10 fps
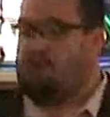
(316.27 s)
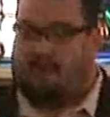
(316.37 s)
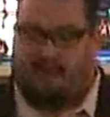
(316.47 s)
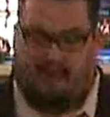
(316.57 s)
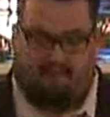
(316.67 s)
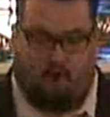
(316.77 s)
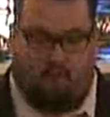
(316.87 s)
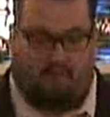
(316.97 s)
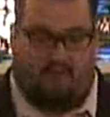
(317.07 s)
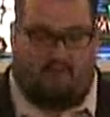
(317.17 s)
We have
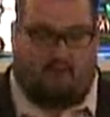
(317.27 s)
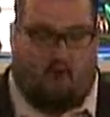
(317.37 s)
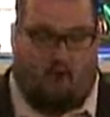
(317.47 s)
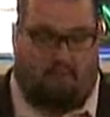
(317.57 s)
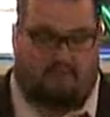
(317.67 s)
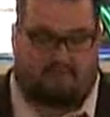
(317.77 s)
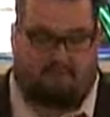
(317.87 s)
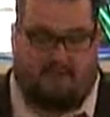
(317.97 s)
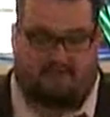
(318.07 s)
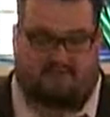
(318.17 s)
hope, and the hope is
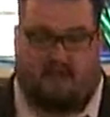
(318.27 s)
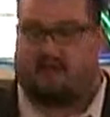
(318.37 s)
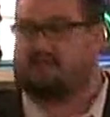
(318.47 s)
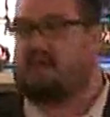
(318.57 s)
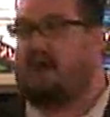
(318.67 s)
based on